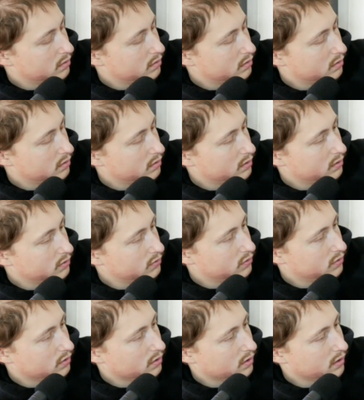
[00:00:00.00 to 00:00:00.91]
These
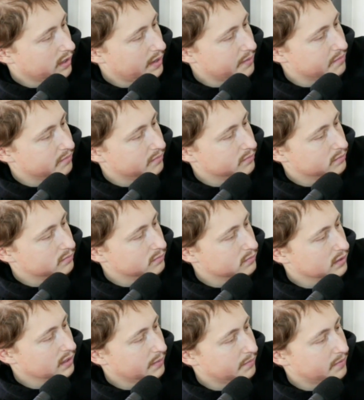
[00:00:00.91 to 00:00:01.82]
look a lot
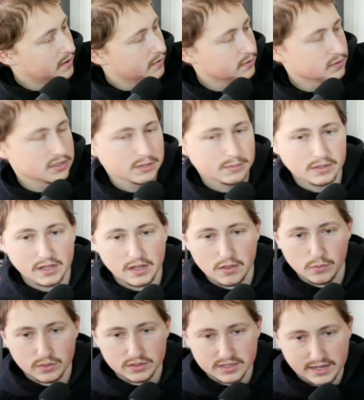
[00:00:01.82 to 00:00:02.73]
better than some of the other
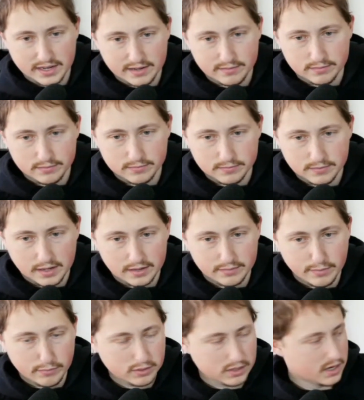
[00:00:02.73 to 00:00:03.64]
ones I've
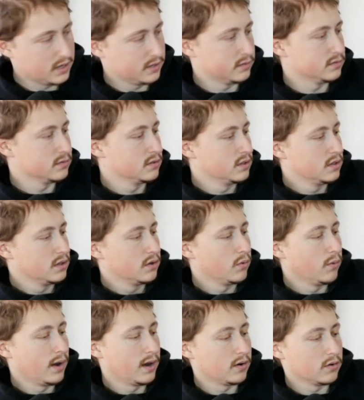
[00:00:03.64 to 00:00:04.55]
ever gotten.
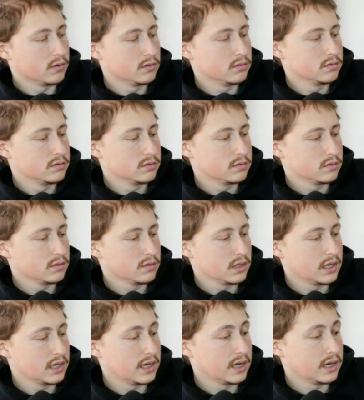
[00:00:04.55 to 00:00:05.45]
Wow.
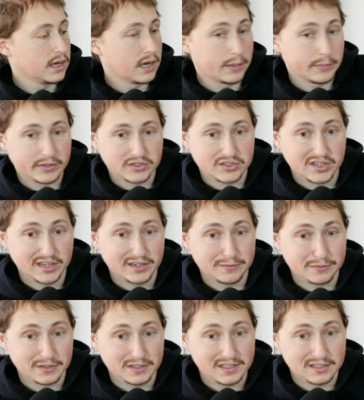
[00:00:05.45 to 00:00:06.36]
I'm excited
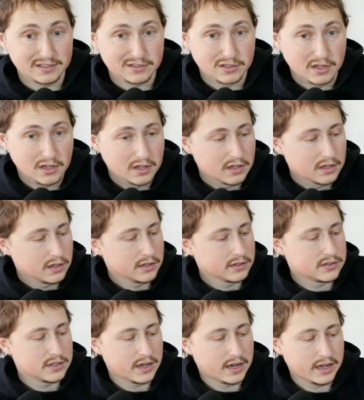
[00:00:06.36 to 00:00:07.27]
for these. Let's
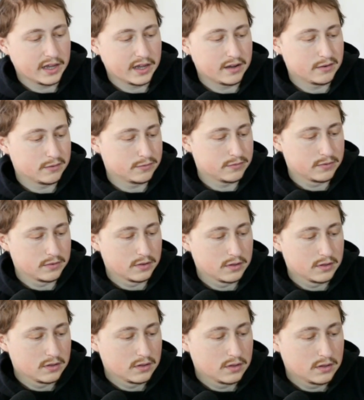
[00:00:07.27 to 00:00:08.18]
see, I have
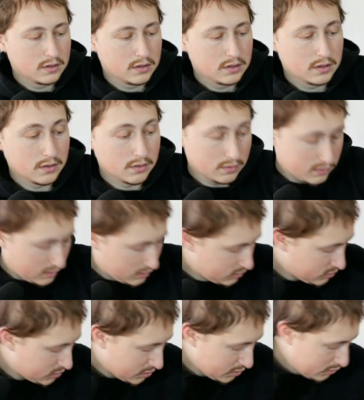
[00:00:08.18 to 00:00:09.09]
these 2.